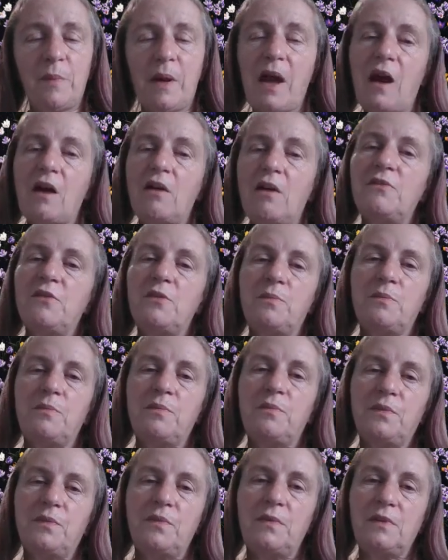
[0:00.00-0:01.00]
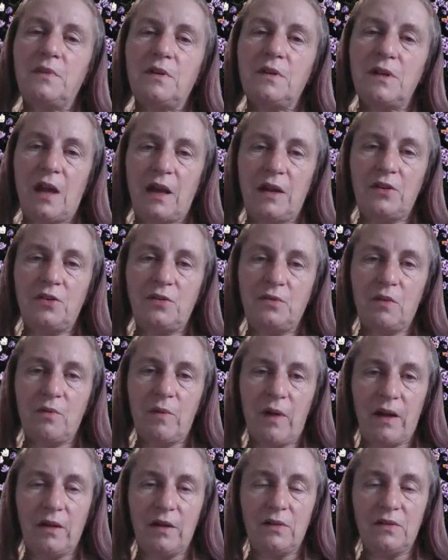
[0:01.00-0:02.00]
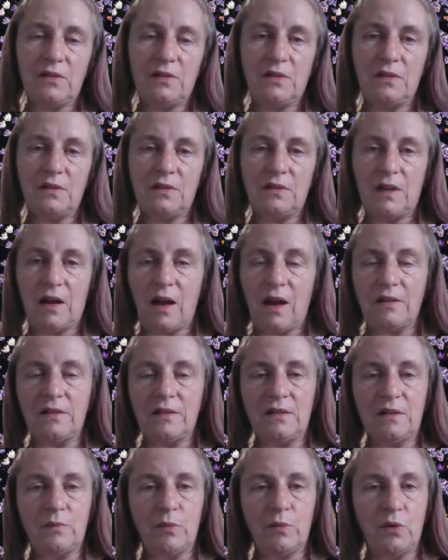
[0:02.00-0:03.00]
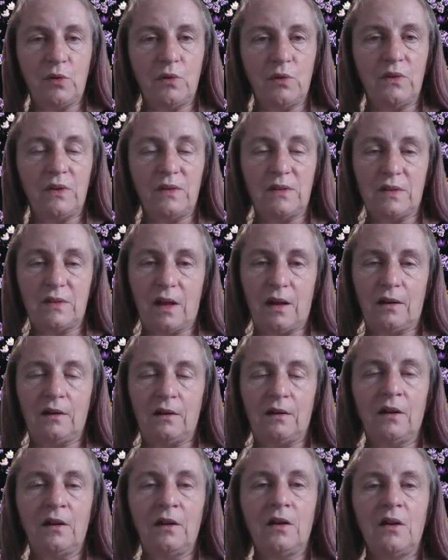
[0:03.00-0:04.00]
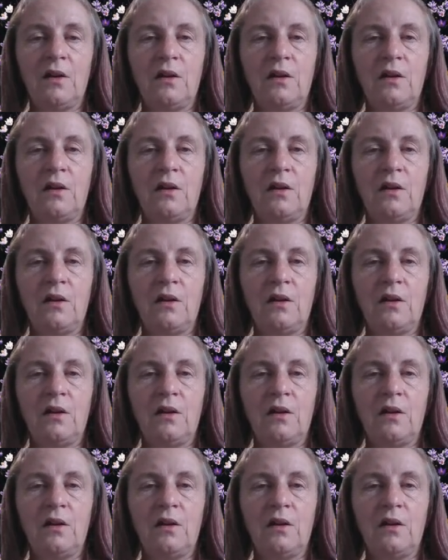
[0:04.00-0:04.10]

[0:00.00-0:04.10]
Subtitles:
the power of the nature around us, the stars, the moon, the sun.